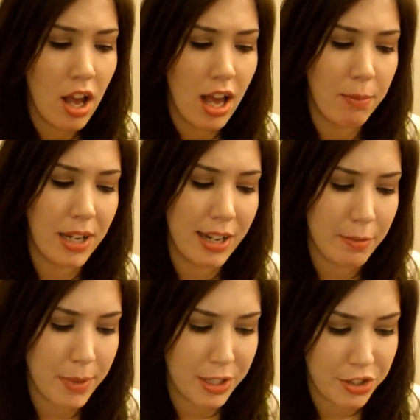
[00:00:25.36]
I'm going to
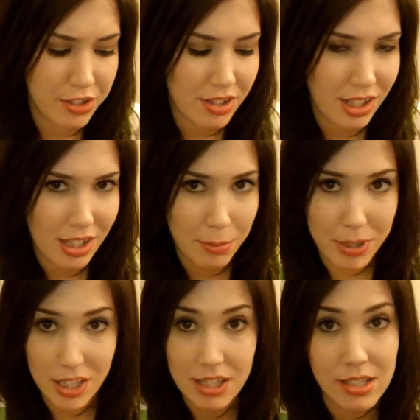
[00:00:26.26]
have pictures at the end
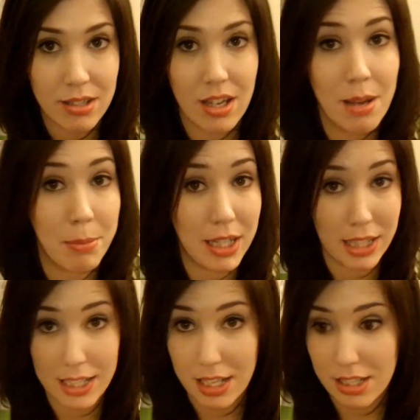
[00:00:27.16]
because my
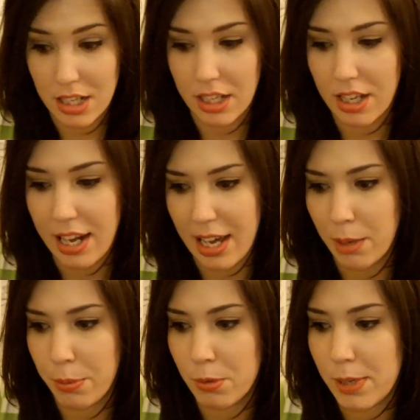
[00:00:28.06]
lighting's not good. I had
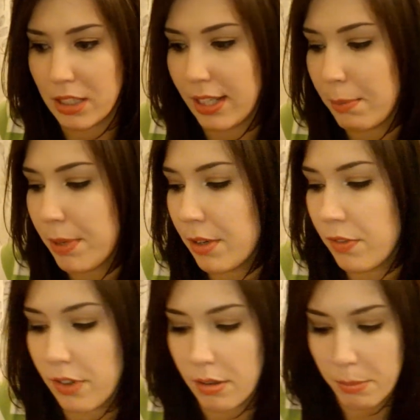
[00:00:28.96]
to pull my lamp in
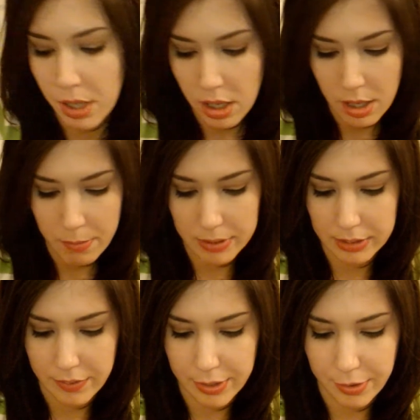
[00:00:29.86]
from my
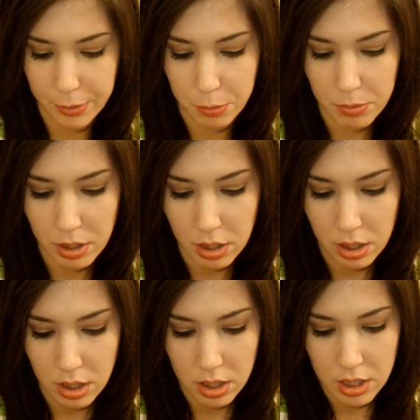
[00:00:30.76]
living room
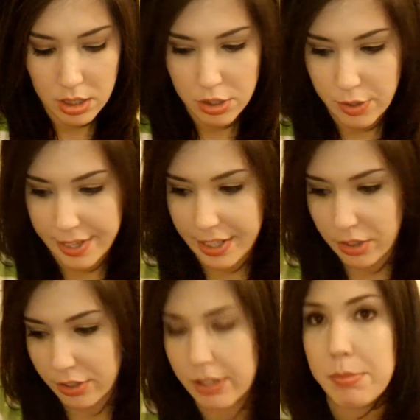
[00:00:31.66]
so I
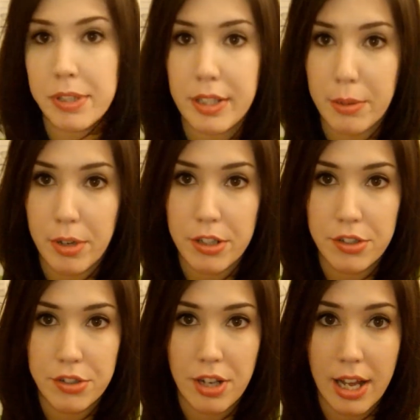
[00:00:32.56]
didn't look completely
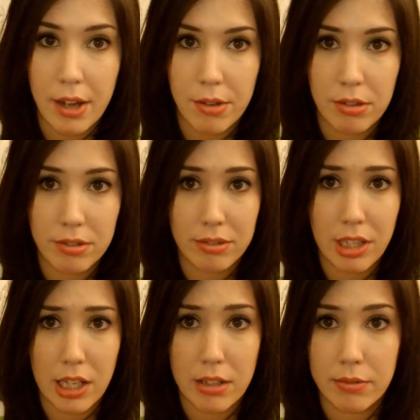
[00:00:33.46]
washed out.
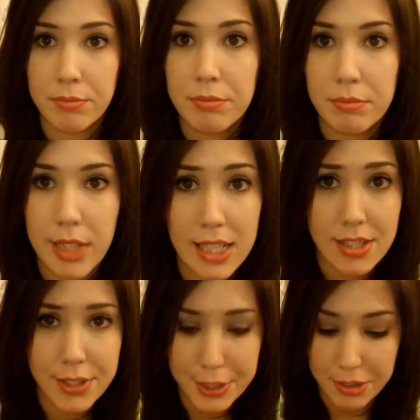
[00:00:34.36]
And I
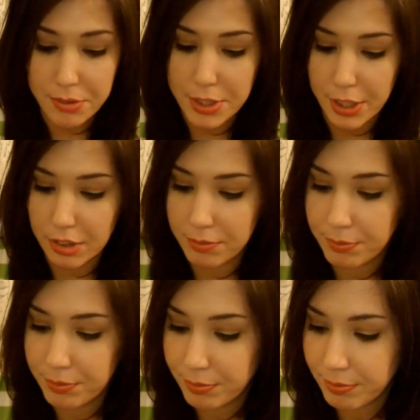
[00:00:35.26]
still do, so
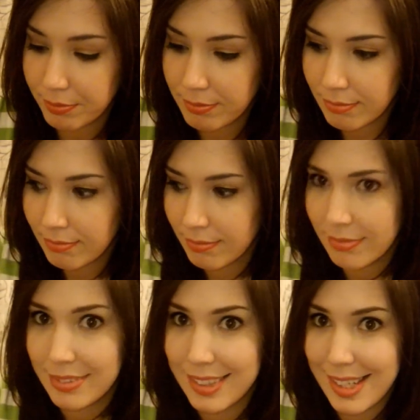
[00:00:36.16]

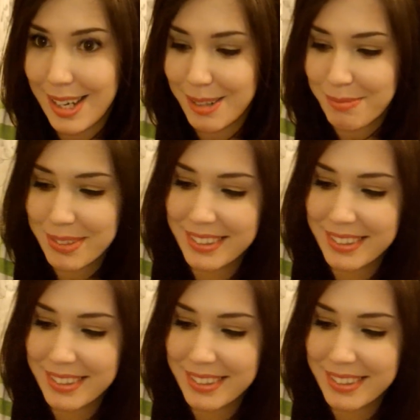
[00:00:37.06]
didn't help.